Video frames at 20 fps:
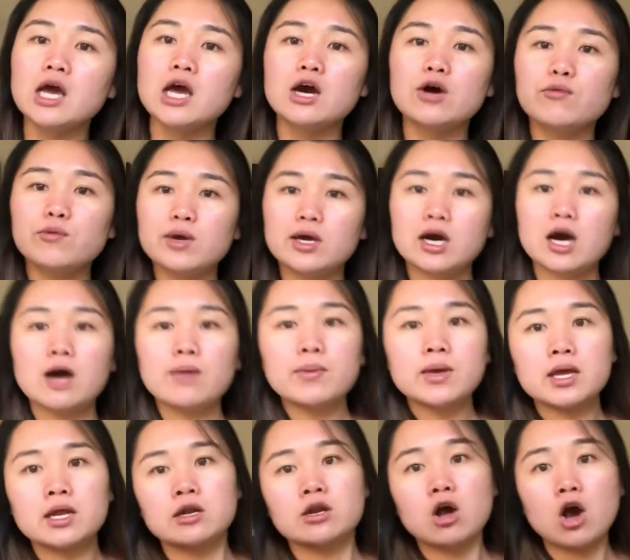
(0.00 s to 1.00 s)
We come
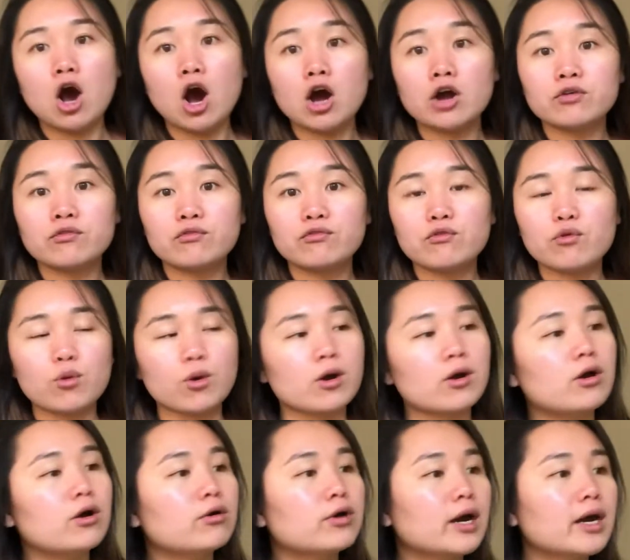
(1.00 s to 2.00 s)
in on 4.
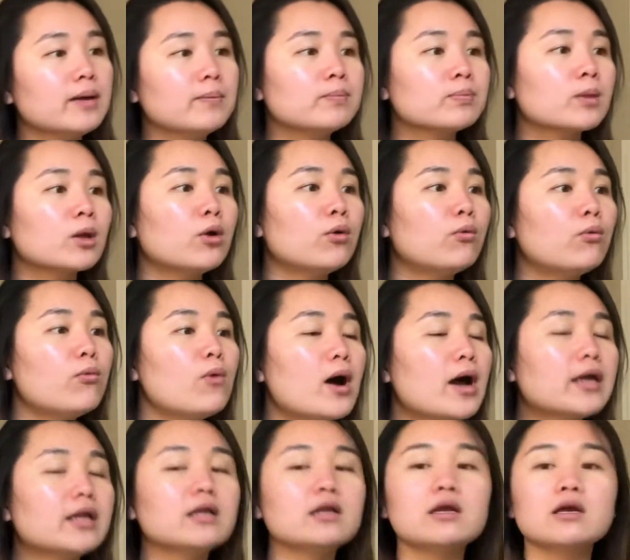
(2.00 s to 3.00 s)
Okay, 1,
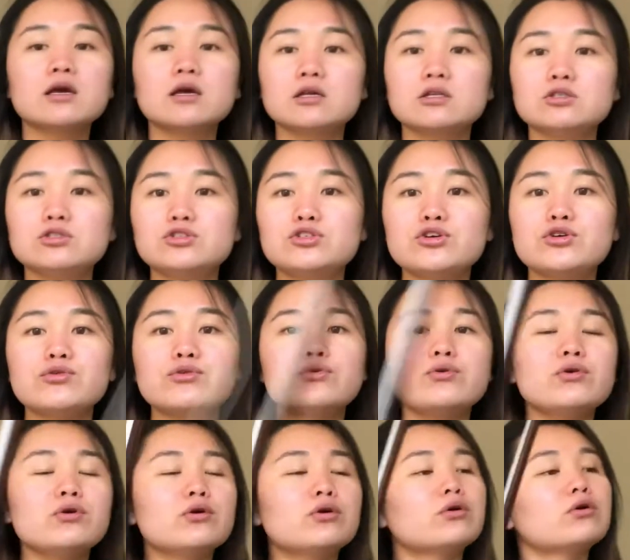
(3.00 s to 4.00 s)
2,
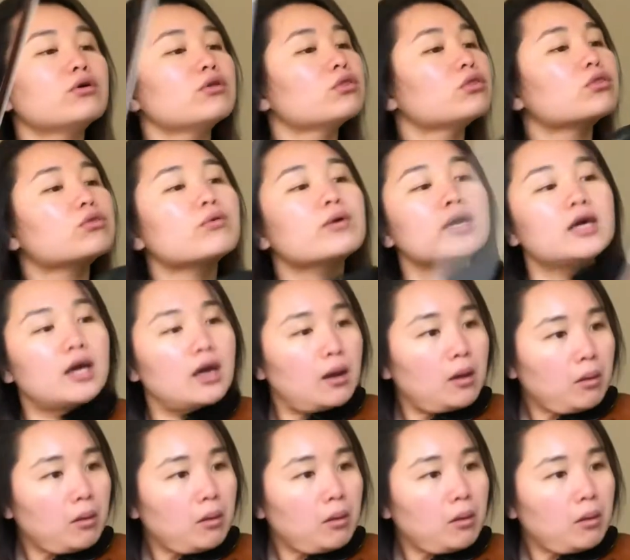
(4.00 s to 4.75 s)
3.